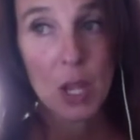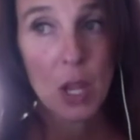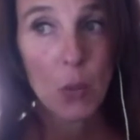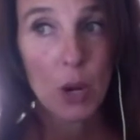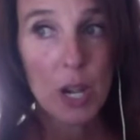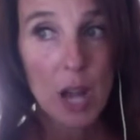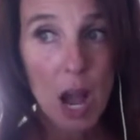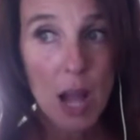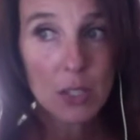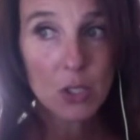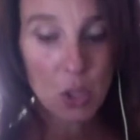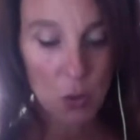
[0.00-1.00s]
We're
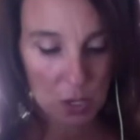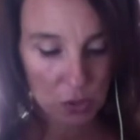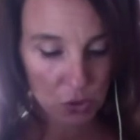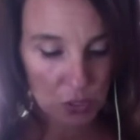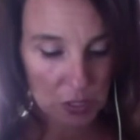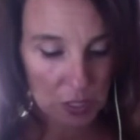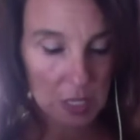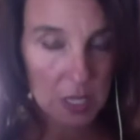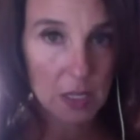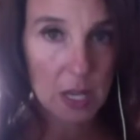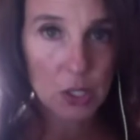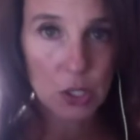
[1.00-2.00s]
not so interested
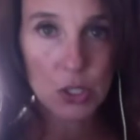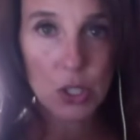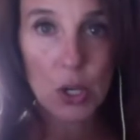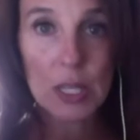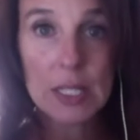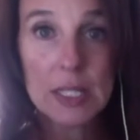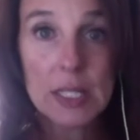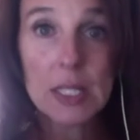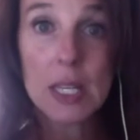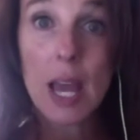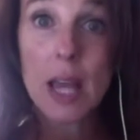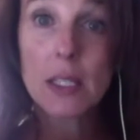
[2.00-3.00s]
in necessarily
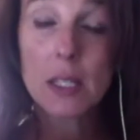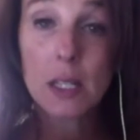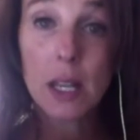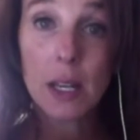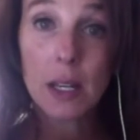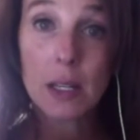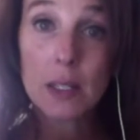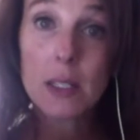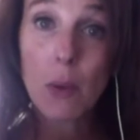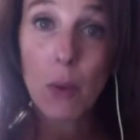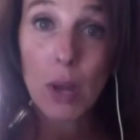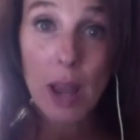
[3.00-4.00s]
de-escalating
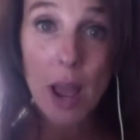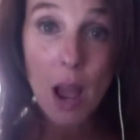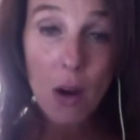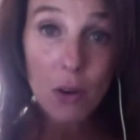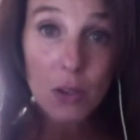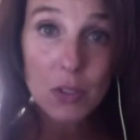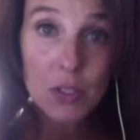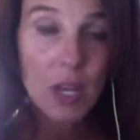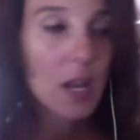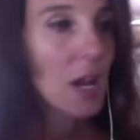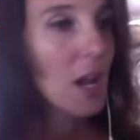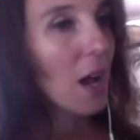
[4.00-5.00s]
someone else.
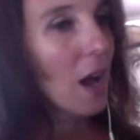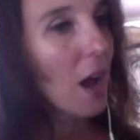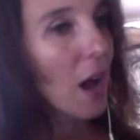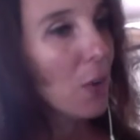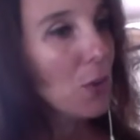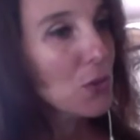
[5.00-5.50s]
I was